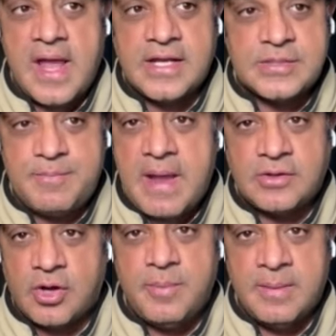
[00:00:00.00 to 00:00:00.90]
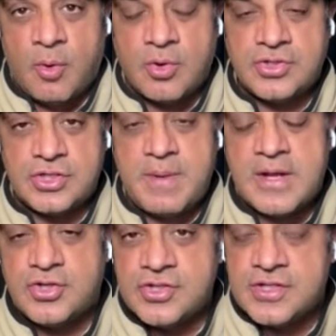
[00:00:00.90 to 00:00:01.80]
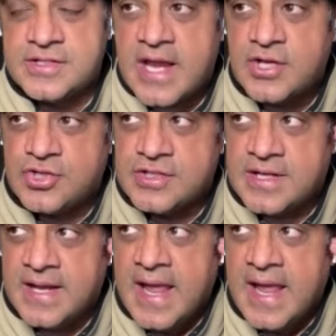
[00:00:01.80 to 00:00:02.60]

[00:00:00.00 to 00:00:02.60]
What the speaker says: So I expect there to be more suspensions and sanctions.